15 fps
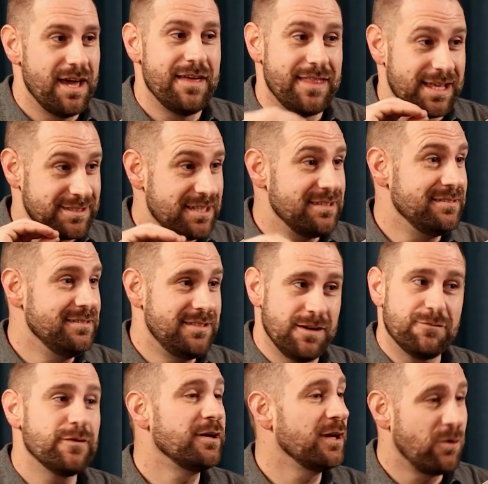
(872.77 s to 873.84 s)
that's a
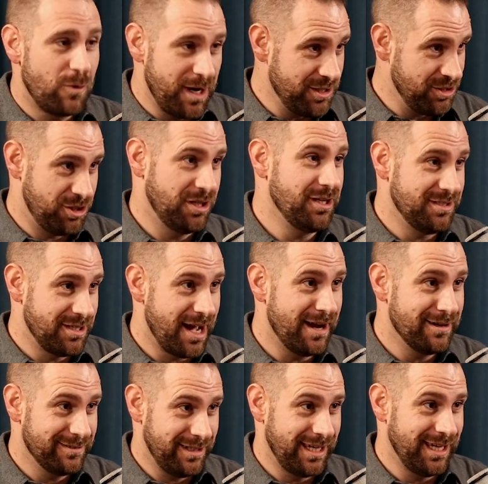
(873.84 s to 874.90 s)
different equation
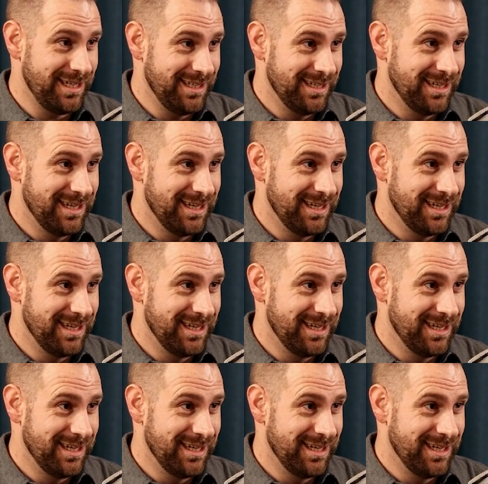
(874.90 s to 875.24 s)
entirely.